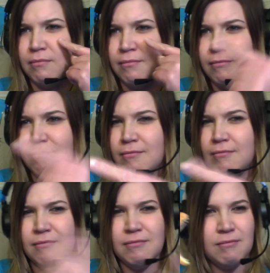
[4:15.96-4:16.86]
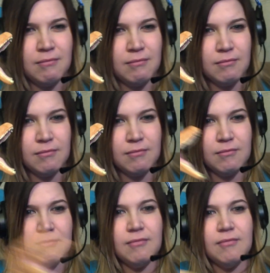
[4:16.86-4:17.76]

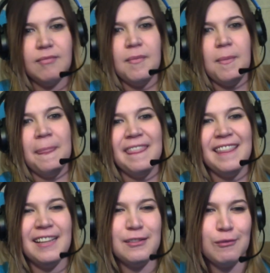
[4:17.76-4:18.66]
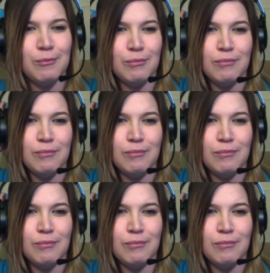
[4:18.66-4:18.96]
(silence)